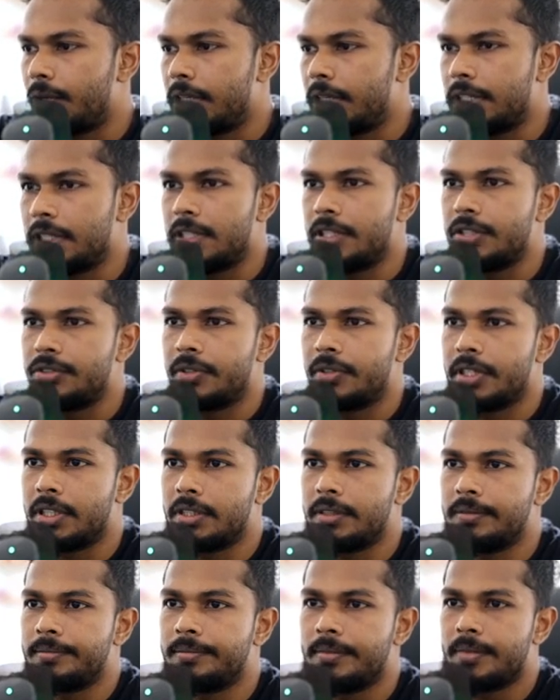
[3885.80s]
this one.
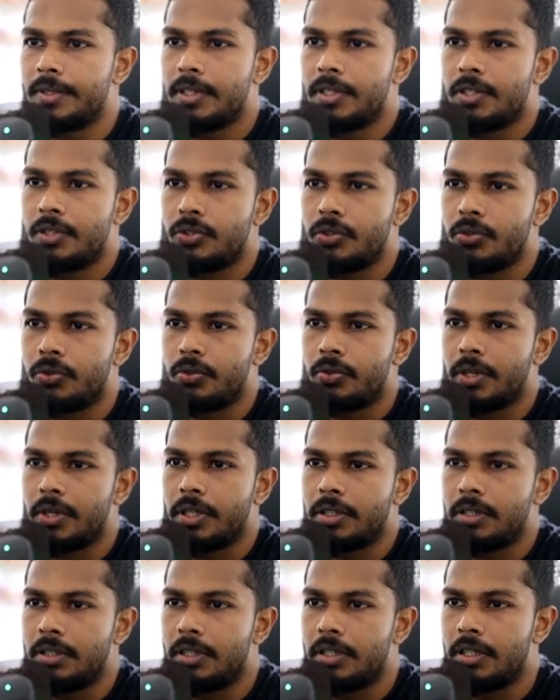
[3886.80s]
So
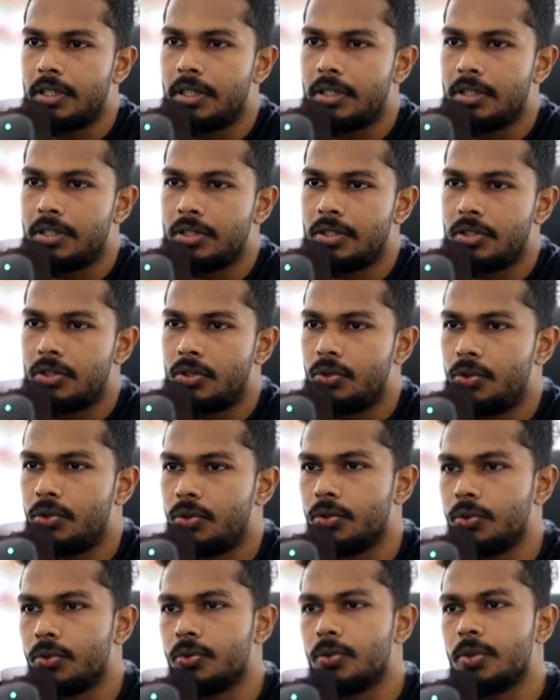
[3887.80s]
add these
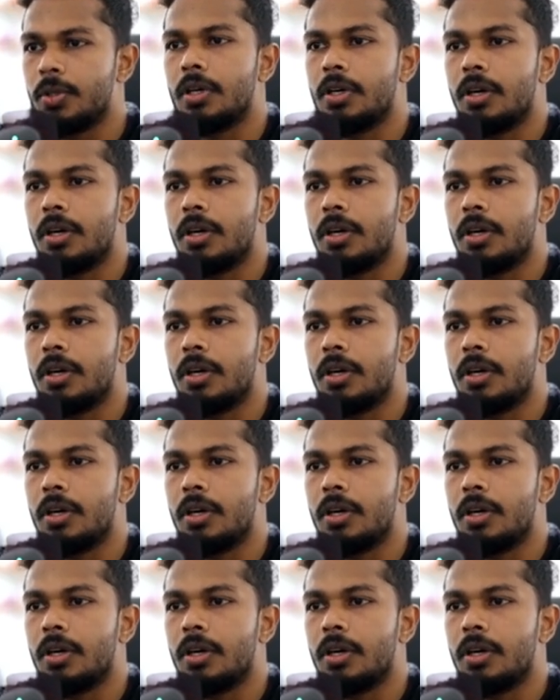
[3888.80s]
2